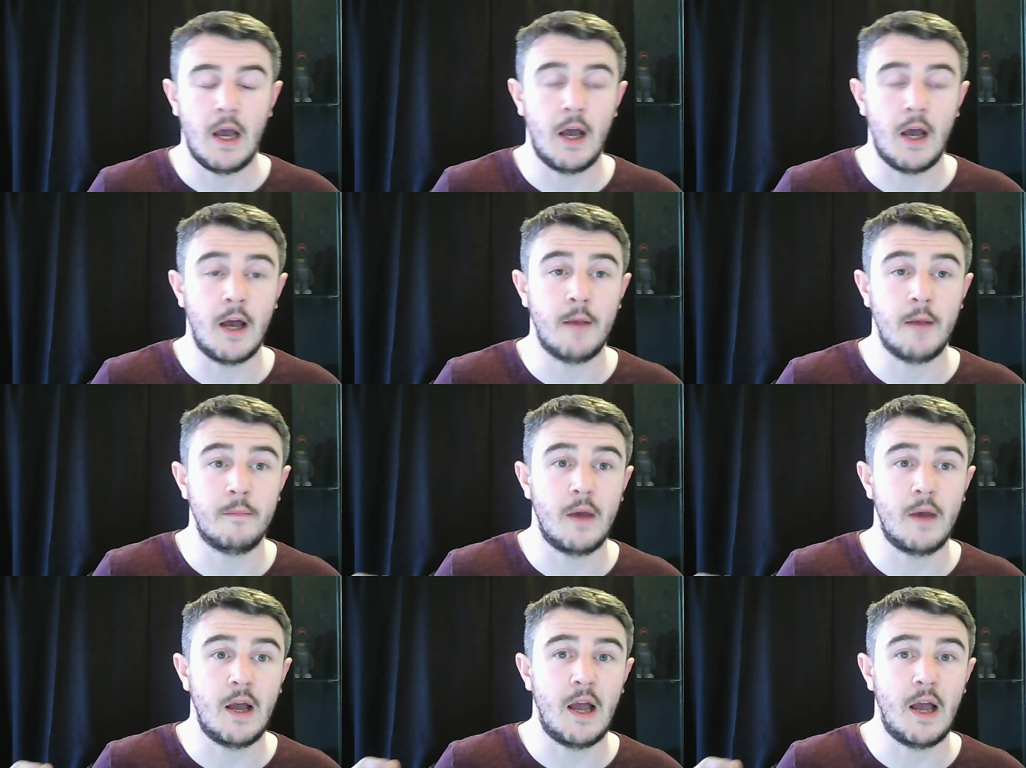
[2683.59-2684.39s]

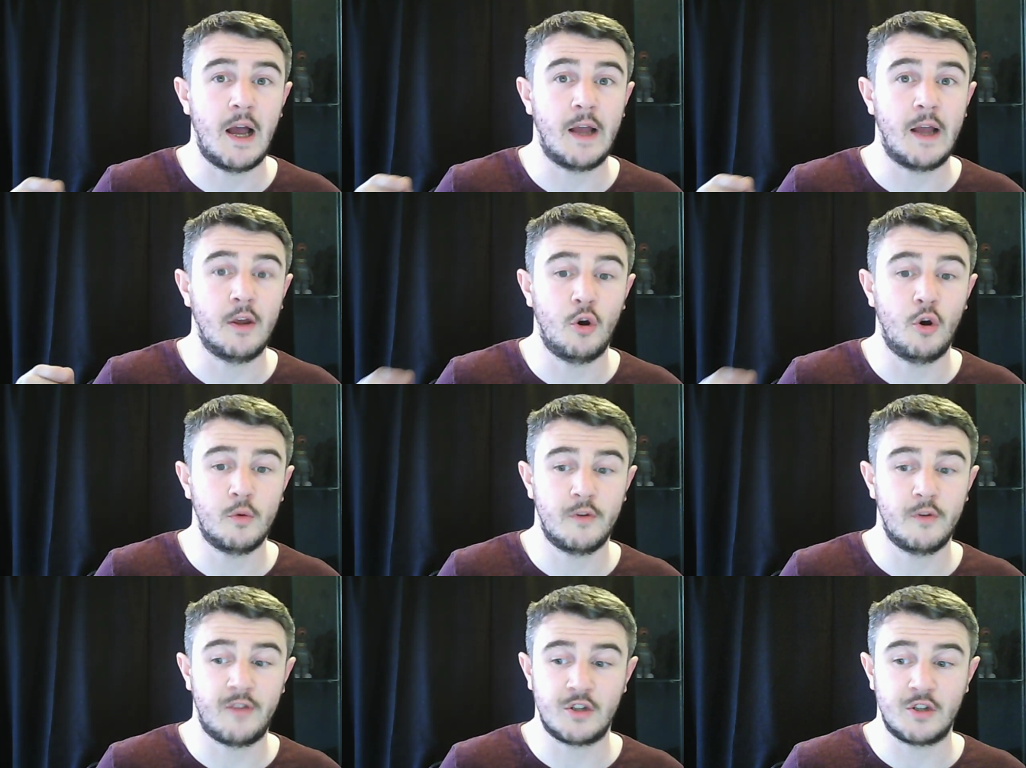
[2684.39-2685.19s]
Um, I hope
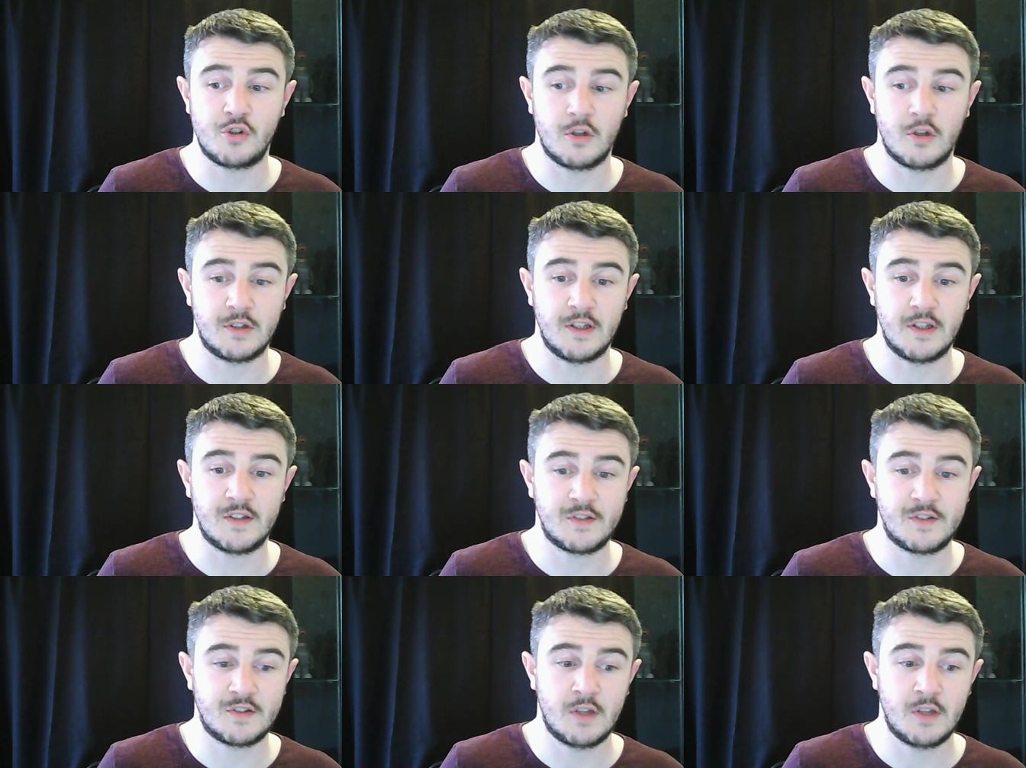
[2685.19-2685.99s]
you've enjoyed
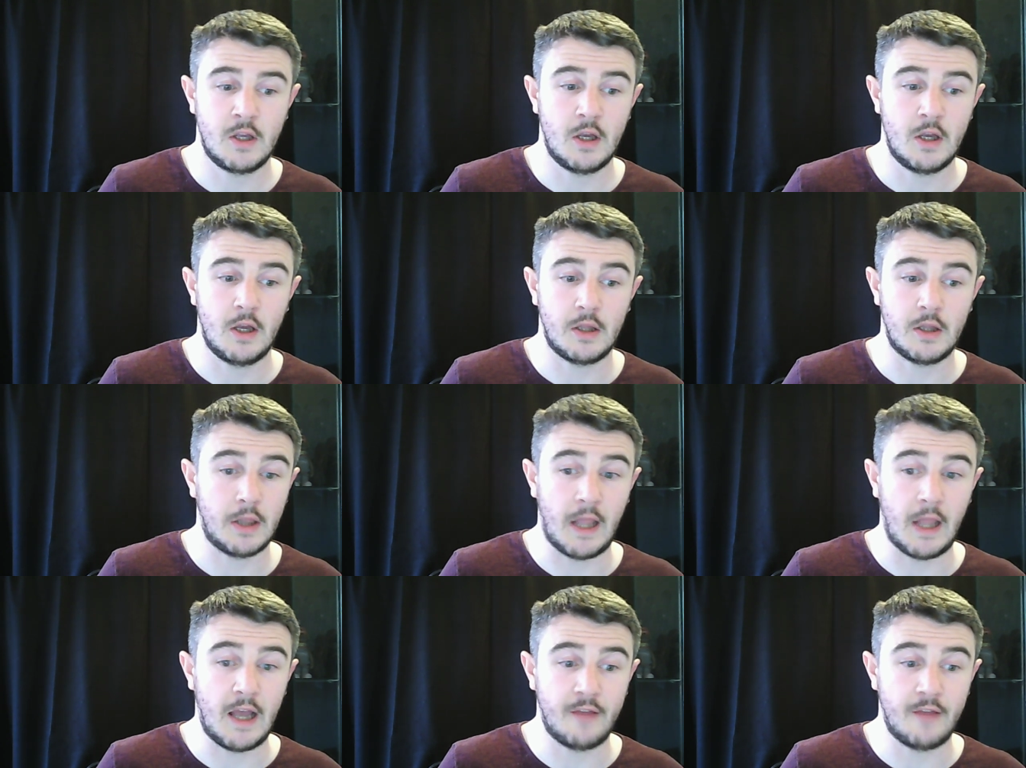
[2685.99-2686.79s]
this
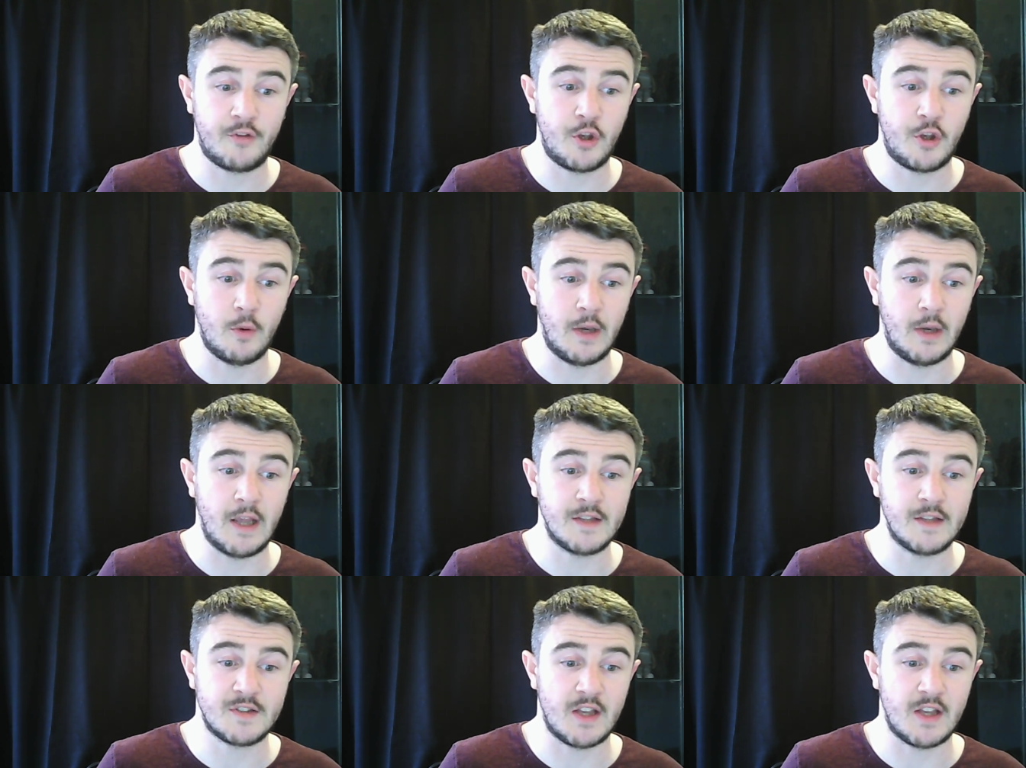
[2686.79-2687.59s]
live
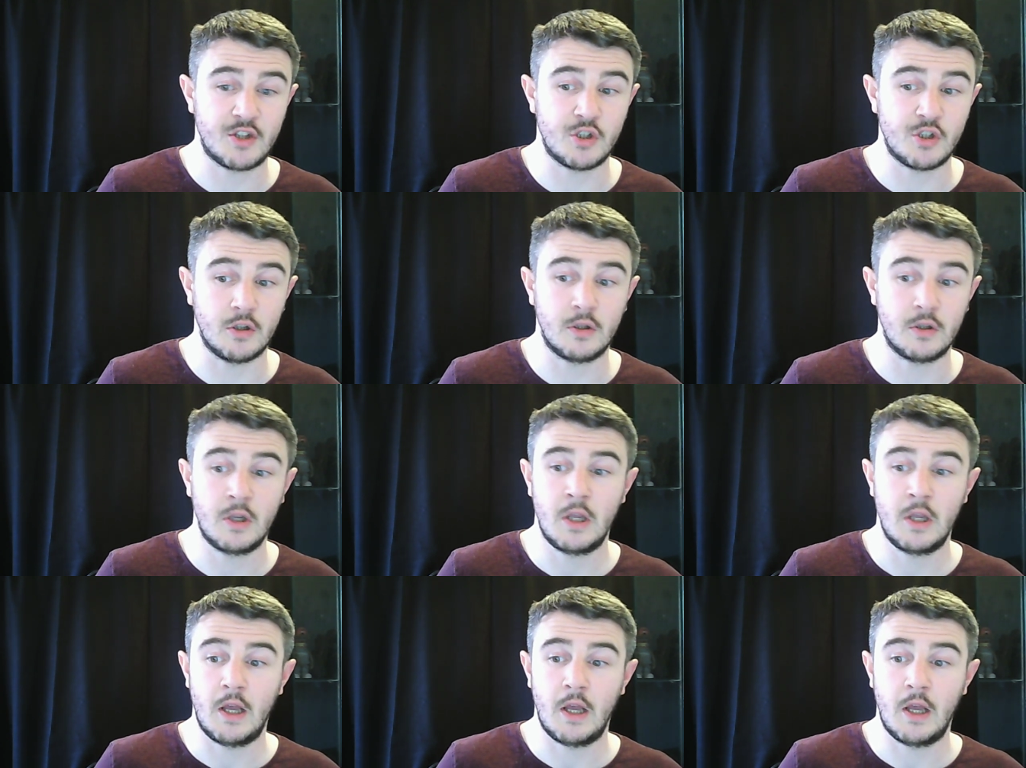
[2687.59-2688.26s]
Q&A session.